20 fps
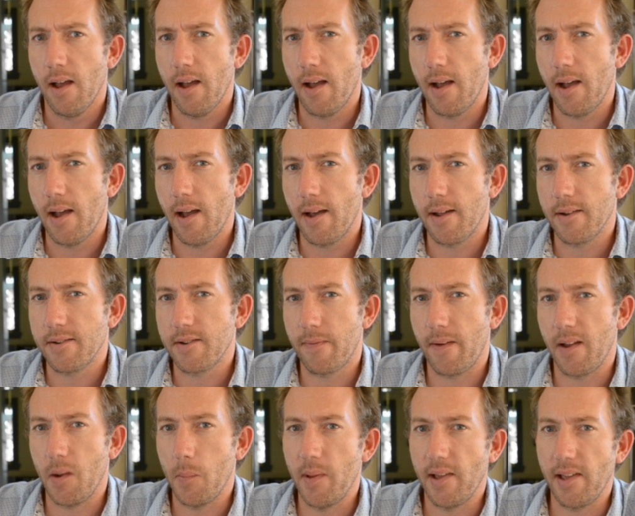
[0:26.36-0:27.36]

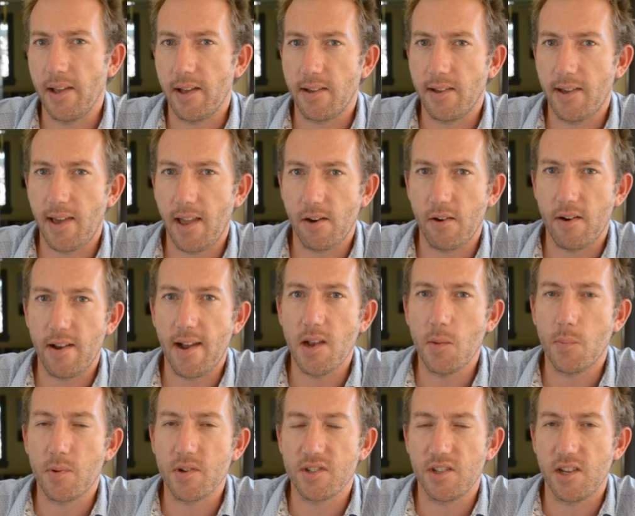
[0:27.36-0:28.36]
developing a Category
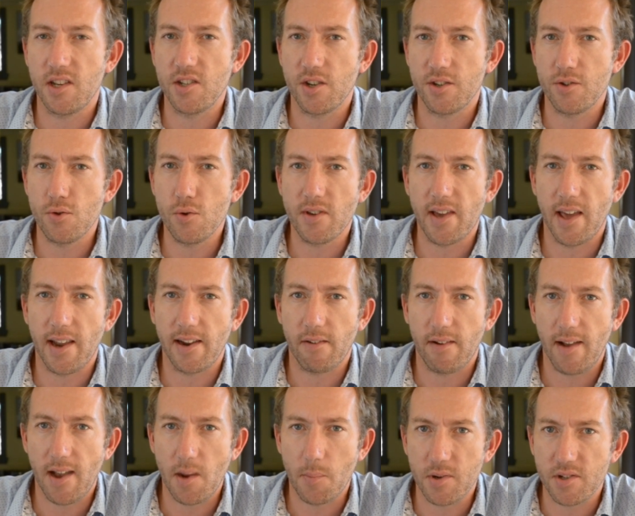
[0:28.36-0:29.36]
A procedure, new
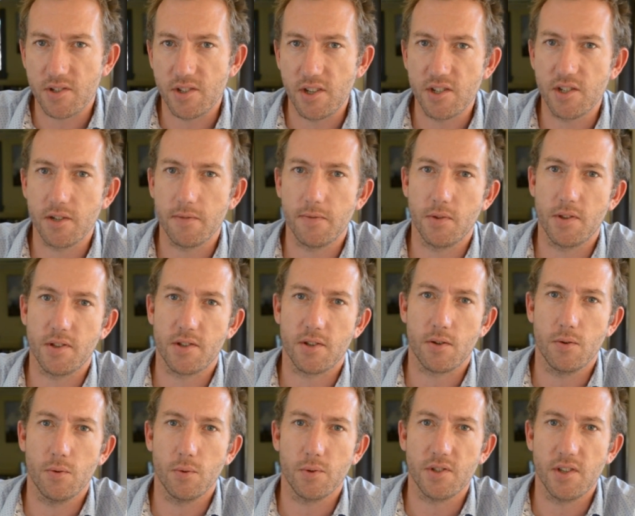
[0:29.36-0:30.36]
Category A procedure for the
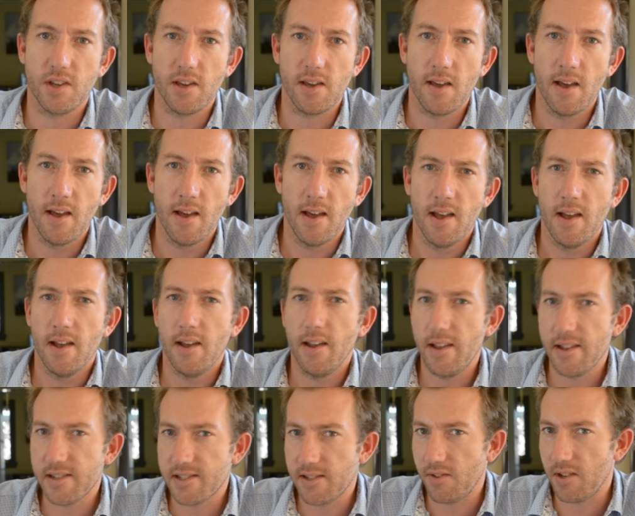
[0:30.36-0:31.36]
Sikorsky
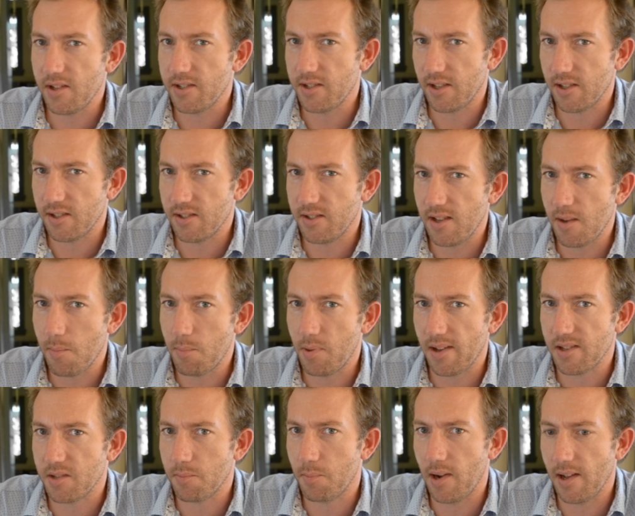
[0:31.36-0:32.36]

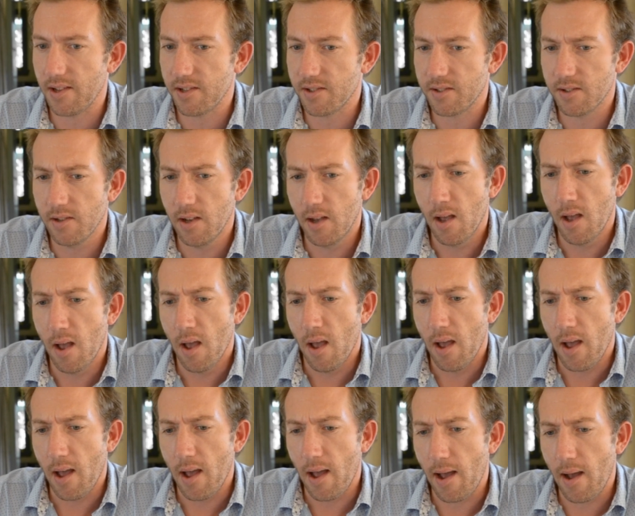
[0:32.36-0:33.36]
S76C++,
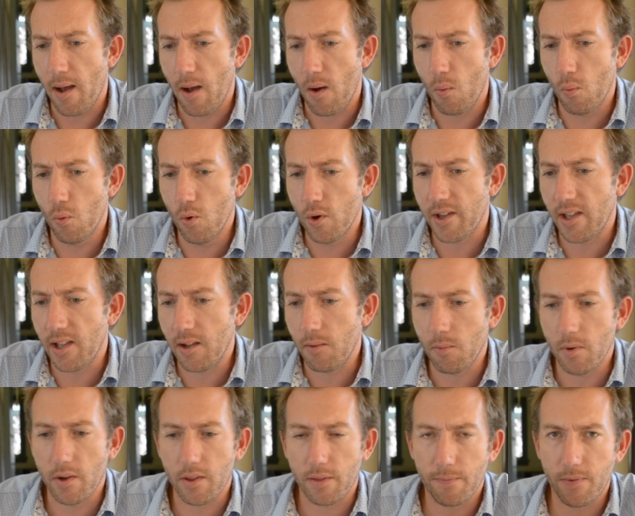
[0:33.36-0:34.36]

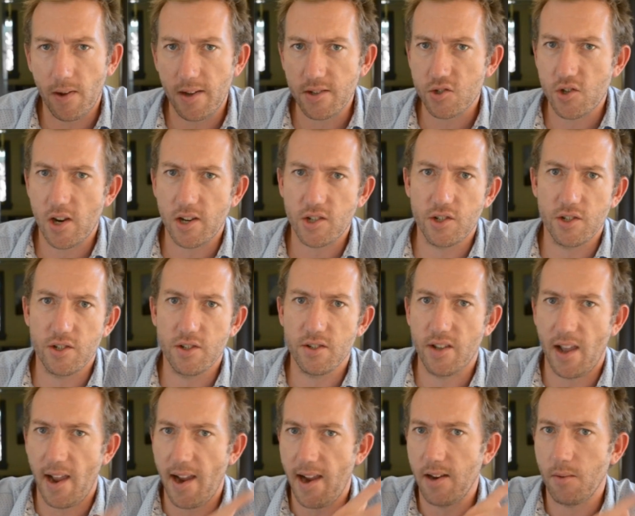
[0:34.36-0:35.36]
working with flight
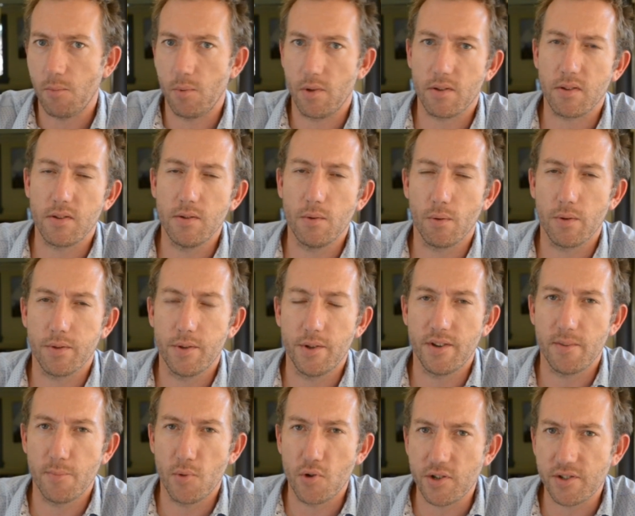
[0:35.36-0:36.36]
structures and with
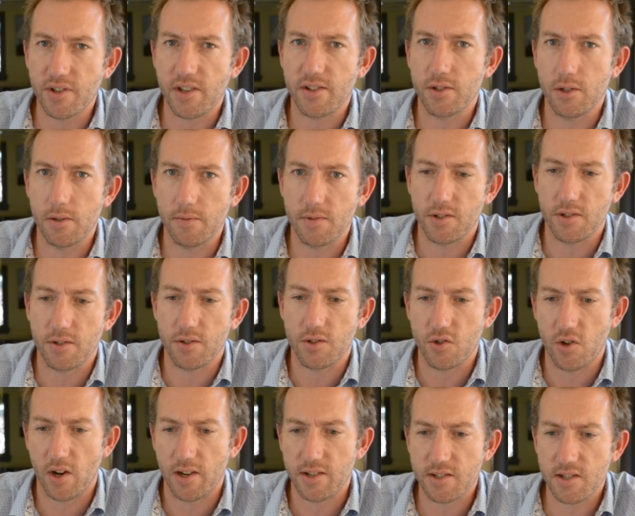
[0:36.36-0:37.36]
Northland Emergency Services
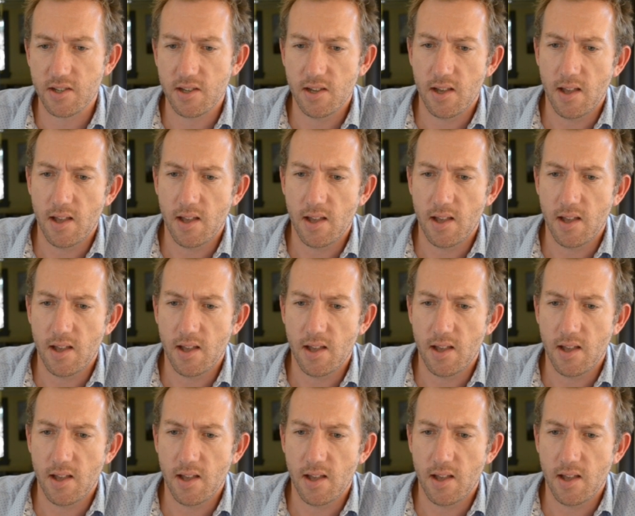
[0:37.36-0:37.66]
Trust.